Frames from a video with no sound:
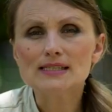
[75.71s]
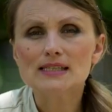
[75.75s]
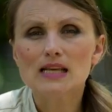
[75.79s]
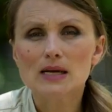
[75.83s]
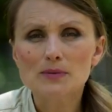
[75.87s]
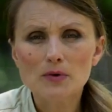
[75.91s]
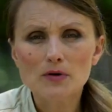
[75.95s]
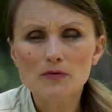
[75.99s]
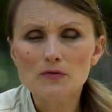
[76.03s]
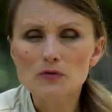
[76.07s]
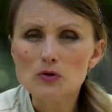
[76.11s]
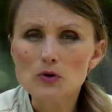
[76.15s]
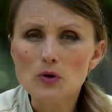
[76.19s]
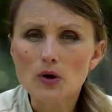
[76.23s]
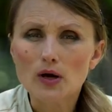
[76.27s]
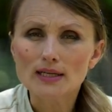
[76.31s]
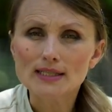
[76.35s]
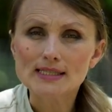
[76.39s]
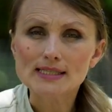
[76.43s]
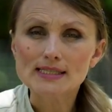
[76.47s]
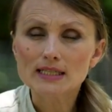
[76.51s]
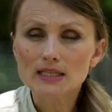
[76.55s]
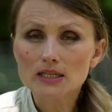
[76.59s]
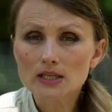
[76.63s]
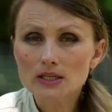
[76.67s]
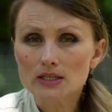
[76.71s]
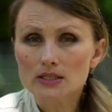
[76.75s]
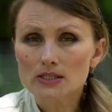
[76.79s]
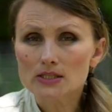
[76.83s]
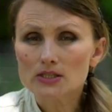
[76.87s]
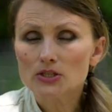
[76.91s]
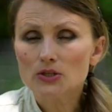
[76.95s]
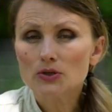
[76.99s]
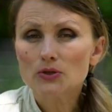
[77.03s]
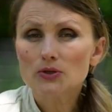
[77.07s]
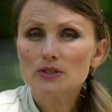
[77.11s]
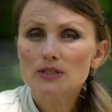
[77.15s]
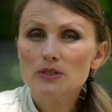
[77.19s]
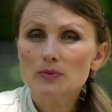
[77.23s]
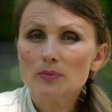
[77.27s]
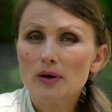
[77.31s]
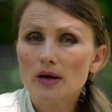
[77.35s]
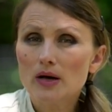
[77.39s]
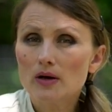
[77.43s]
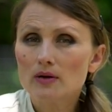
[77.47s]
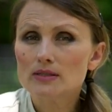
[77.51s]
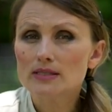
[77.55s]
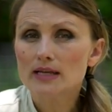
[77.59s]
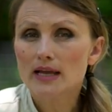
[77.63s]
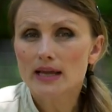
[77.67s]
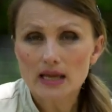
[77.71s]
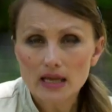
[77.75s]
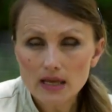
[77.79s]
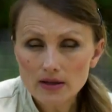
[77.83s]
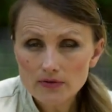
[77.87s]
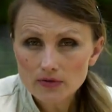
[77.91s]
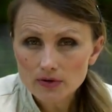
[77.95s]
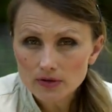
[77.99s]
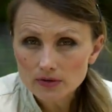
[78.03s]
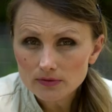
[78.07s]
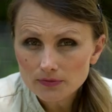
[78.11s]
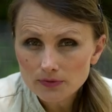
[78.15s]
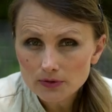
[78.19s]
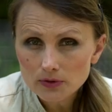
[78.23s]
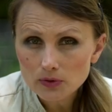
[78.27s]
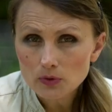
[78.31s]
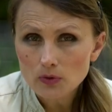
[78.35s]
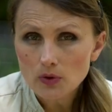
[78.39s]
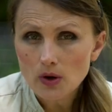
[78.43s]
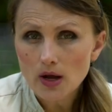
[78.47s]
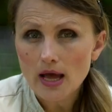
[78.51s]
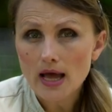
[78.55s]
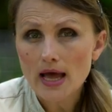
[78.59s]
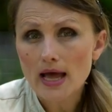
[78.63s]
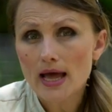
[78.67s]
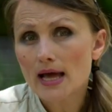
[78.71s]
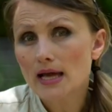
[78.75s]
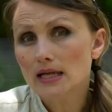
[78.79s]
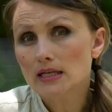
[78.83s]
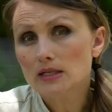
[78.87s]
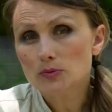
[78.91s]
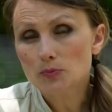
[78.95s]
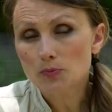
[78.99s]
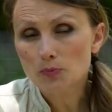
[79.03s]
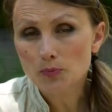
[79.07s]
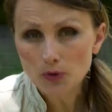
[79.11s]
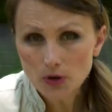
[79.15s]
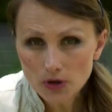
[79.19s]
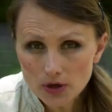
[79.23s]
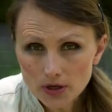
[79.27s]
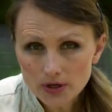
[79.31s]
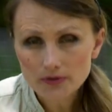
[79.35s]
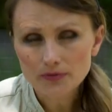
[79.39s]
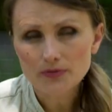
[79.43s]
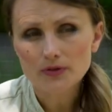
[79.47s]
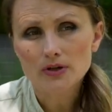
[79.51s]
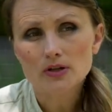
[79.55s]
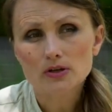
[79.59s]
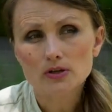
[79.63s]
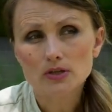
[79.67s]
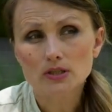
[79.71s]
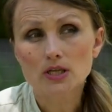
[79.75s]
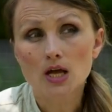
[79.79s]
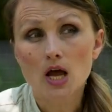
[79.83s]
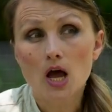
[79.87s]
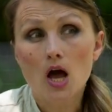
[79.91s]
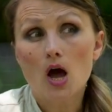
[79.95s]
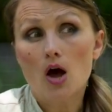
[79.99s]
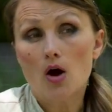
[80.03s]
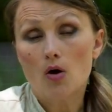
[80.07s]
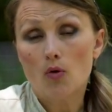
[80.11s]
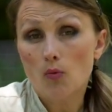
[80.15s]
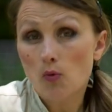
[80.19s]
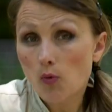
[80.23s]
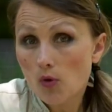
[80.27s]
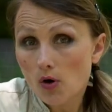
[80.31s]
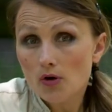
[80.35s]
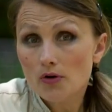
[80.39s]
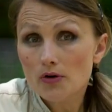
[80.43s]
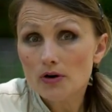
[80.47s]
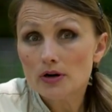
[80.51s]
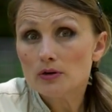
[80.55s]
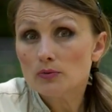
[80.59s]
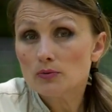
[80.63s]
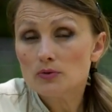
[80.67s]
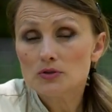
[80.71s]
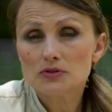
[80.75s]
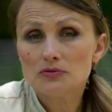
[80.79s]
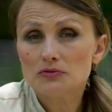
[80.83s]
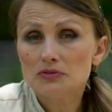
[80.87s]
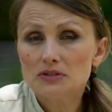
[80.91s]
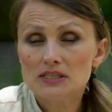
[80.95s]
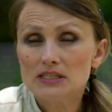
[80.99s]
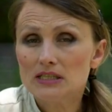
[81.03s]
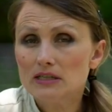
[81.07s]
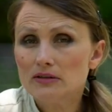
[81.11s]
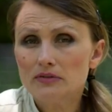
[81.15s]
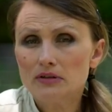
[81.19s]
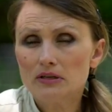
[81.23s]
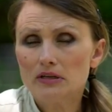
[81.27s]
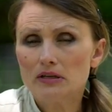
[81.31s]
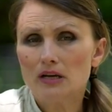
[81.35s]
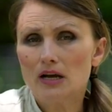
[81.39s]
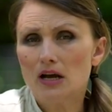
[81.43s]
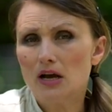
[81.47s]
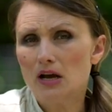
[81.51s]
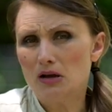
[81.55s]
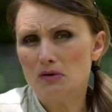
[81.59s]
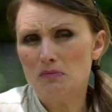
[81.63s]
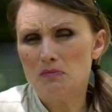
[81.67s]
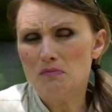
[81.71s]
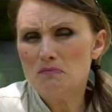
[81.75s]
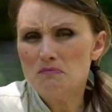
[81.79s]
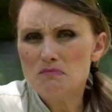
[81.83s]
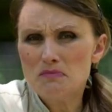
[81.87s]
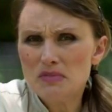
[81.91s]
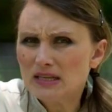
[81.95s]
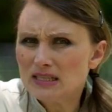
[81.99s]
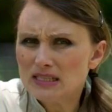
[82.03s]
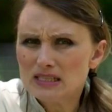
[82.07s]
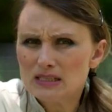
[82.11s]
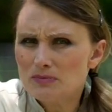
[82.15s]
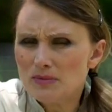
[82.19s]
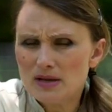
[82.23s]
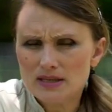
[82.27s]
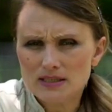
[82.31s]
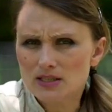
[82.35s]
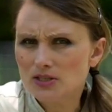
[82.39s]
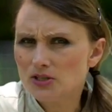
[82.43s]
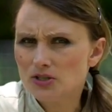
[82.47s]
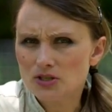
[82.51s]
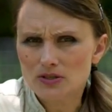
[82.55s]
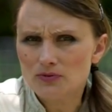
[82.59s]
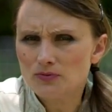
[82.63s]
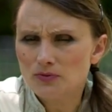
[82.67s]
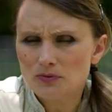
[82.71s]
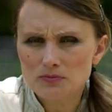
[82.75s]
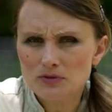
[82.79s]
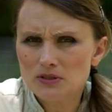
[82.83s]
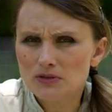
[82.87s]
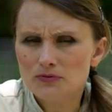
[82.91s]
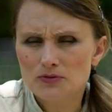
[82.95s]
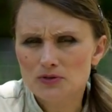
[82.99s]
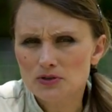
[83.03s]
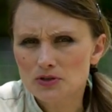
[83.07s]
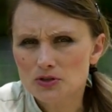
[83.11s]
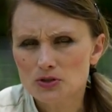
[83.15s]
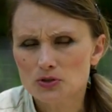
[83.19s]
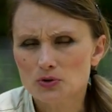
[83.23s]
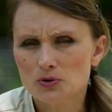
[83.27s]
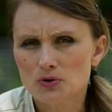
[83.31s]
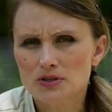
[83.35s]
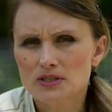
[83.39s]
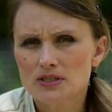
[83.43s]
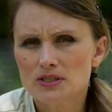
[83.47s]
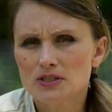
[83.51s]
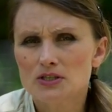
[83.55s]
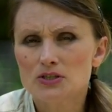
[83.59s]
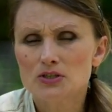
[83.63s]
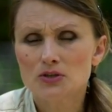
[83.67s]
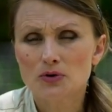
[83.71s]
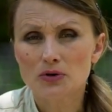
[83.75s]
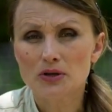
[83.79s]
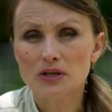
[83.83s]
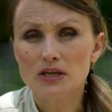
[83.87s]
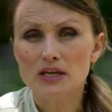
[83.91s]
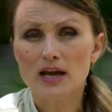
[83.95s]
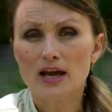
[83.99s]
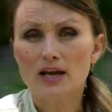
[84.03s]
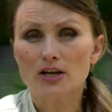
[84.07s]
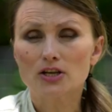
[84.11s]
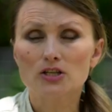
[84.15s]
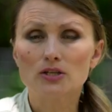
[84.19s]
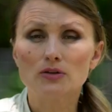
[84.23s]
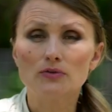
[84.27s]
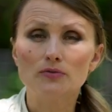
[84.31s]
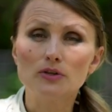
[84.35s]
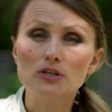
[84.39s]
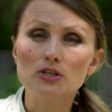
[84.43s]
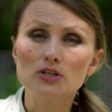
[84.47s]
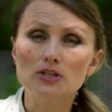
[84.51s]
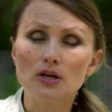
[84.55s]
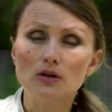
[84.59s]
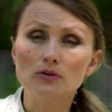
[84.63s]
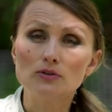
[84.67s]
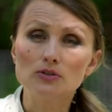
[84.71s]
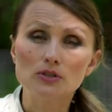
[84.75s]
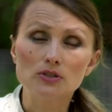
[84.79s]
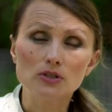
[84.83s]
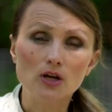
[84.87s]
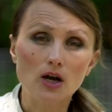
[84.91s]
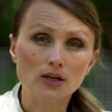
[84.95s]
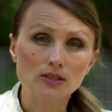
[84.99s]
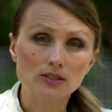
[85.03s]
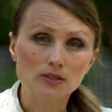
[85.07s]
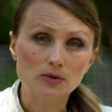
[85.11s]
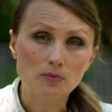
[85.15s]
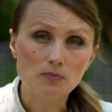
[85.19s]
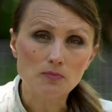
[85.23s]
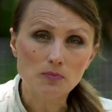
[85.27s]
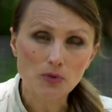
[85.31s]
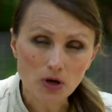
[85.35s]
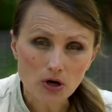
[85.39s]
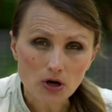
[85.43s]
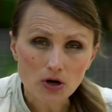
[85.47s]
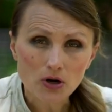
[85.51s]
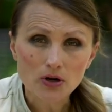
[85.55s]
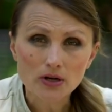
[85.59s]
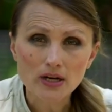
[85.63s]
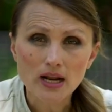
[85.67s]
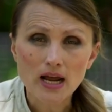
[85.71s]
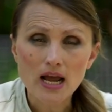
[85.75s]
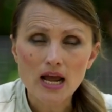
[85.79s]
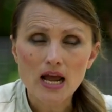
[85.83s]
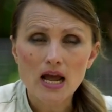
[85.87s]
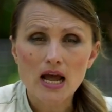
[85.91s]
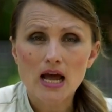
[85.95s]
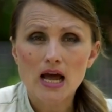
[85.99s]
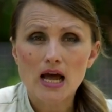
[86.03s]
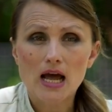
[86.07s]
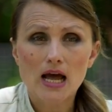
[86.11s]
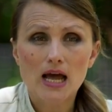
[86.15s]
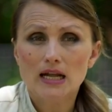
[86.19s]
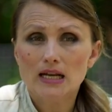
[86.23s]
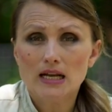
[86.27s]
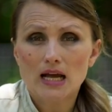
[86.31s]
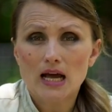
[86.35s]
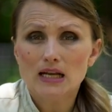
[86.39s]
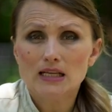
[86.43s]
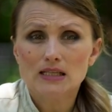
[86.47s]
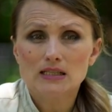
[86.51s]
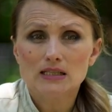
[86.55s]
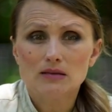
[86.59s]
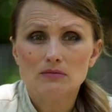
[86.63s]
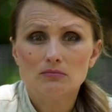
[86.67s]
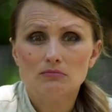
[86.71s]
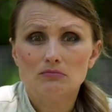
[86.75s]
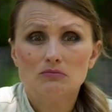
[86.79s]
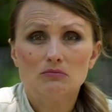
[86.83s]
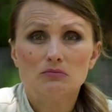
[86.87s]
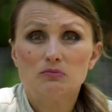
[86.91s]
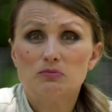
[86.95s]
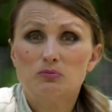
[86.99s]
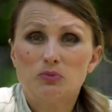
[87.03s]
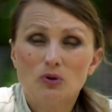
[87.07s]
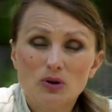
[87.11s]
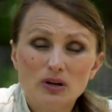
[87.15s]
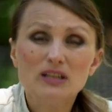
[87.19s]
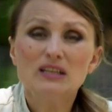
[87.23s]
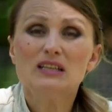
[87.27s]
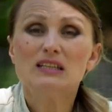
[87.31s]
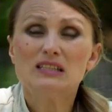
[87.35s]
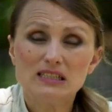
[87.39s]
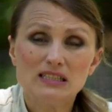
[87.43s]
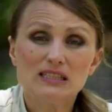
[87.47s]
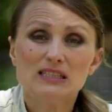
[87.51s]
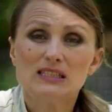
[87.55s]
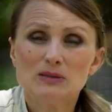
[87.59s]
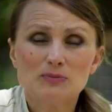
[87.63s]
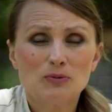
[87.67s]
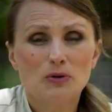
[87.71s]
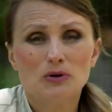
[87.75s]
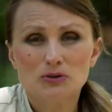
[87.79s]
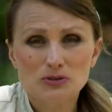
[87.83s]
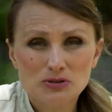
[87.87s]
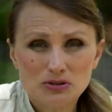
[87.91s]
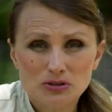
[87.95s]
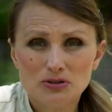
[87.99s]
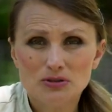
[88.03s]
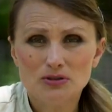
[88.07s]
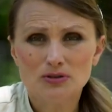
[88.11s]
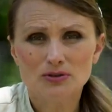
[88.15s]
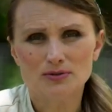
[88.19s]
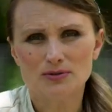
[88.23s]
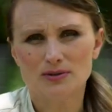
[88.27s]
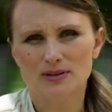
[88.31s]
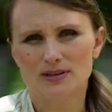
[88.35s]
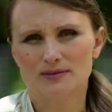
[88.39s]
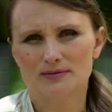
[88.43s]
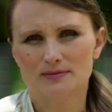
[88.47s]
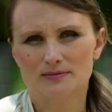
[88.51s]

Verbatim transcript: some of you are still concerned about avian flu and bird feeders, Warren was receiving uh, mixed messages from different sources. So he actually reached out to Dr. Bird and asked him, what is he supposed to do?